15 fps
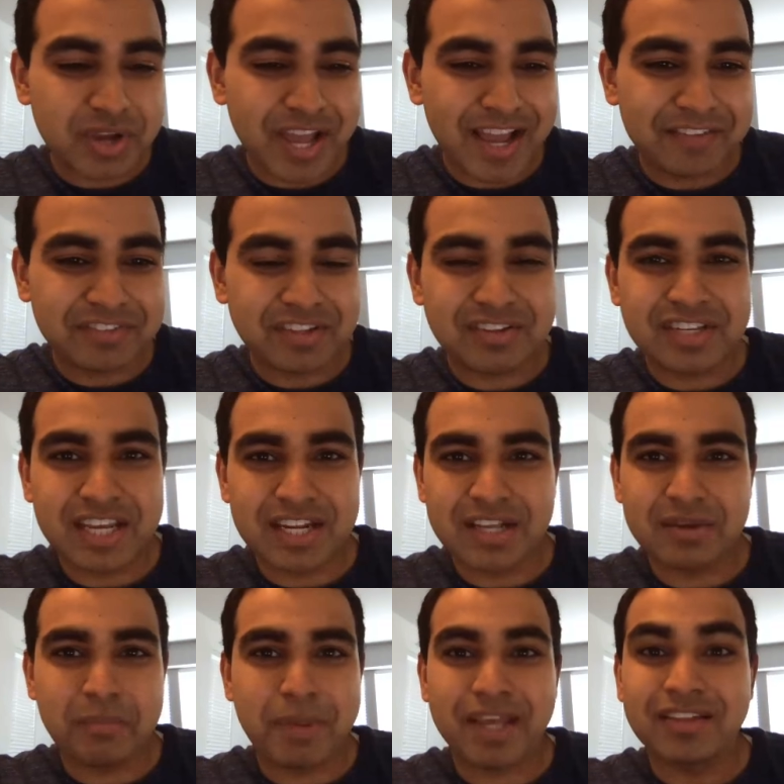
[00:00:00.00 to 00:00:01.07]
have this
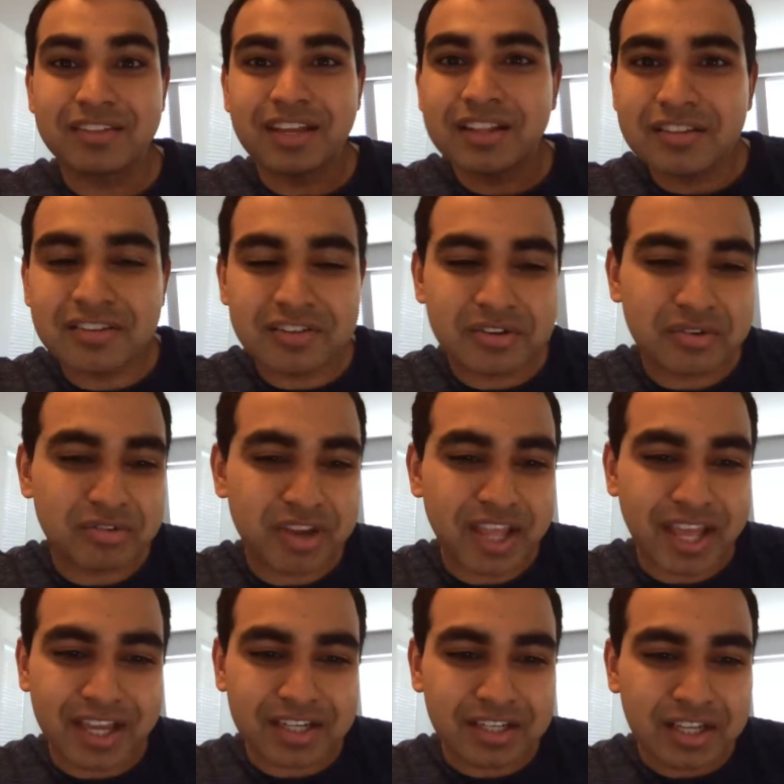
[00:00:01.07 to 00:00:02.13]
data make sense to
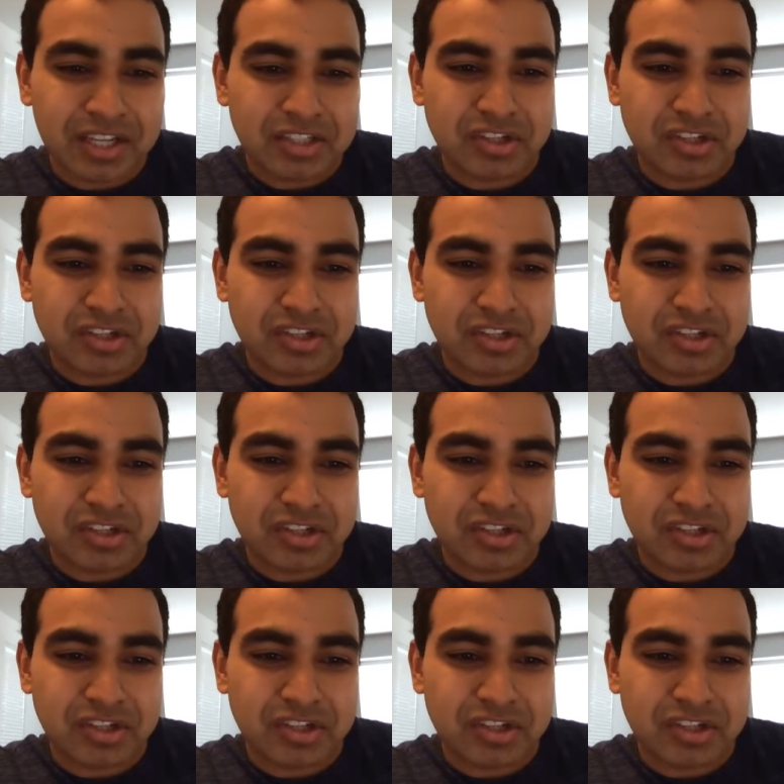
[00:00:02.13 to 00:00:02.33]
React.